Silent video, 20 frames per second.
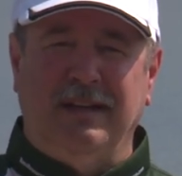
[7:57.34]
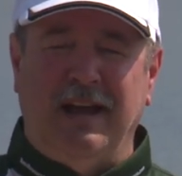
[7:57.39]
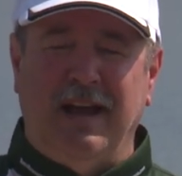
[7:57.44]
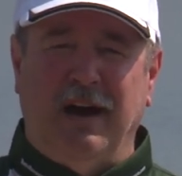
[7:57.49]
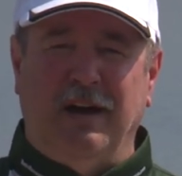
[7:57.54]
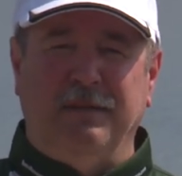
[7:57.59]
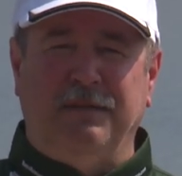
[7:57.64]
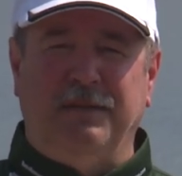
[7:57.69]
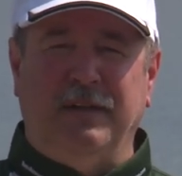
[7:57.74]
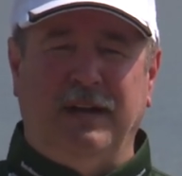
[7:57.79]

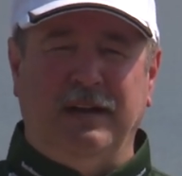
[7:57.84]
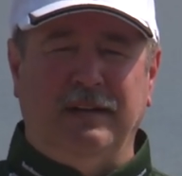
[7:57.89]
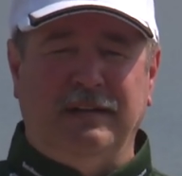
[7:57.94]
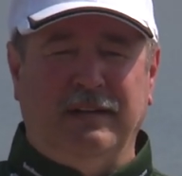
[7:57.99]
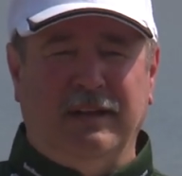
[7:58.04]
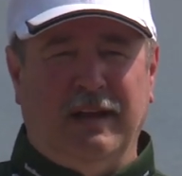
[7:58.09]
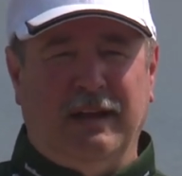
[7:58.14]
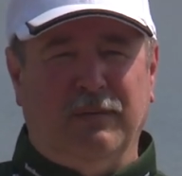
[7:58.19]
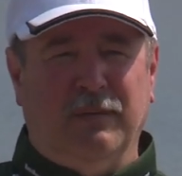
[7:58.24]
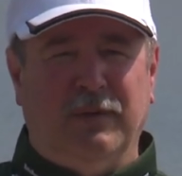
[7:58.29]
outfit
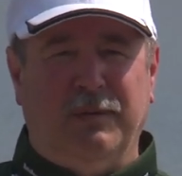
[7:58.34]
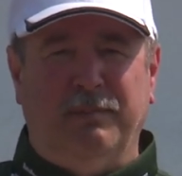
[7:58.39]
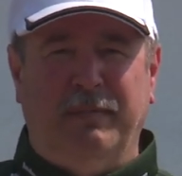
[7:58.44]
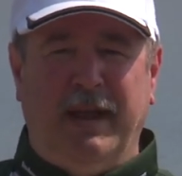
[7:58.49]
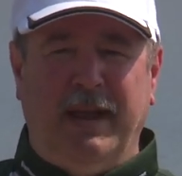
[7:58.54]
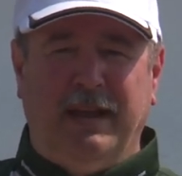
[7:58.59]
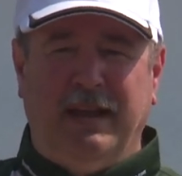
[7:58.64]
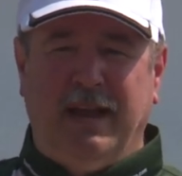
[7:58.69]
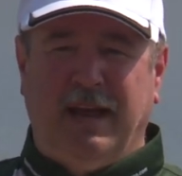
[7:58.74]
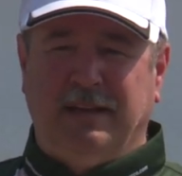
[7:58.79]
than with
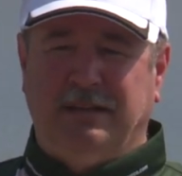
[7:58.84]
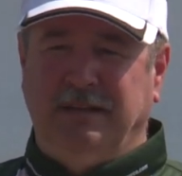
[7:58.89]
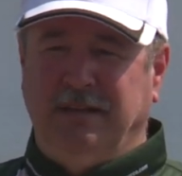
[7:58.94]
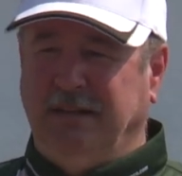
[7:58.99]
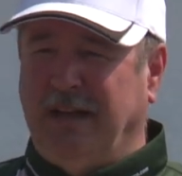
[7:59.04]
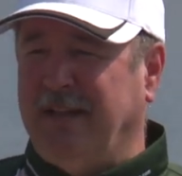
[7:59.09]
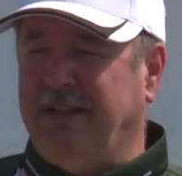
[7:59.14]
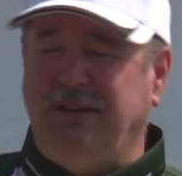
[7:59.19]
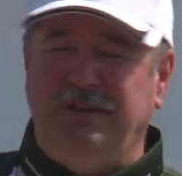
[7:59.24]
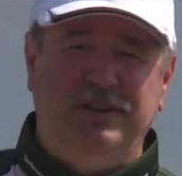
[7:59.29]
bait casting.
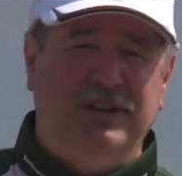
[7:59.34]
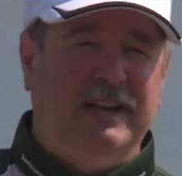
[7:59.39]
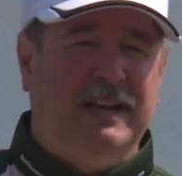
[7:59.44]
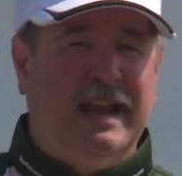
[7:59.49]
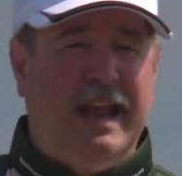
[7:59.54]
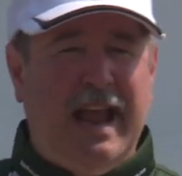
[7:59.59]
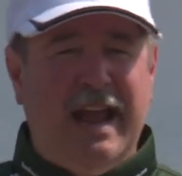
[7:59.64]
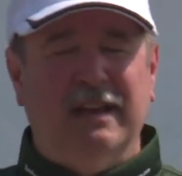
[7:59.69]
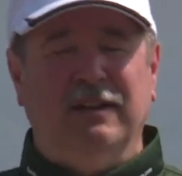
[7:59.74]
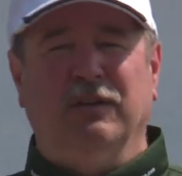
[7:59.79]
Not that you
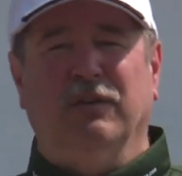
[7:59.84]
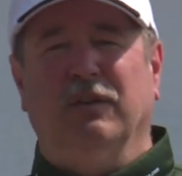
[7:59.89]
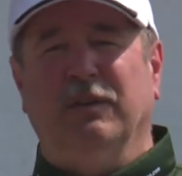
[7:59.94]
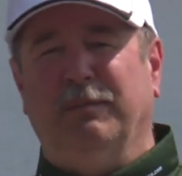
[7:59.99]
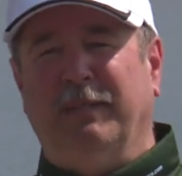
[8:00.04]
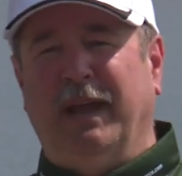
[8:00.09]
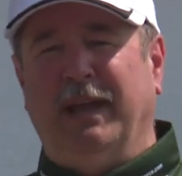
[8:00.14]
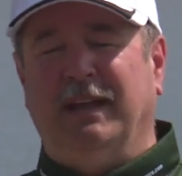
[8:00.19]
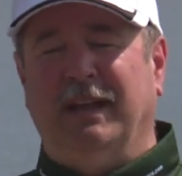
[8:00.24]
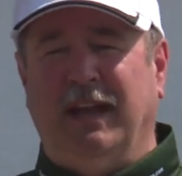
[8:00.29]
can't do it
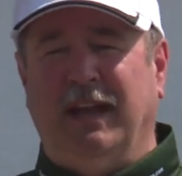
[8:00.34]
with bait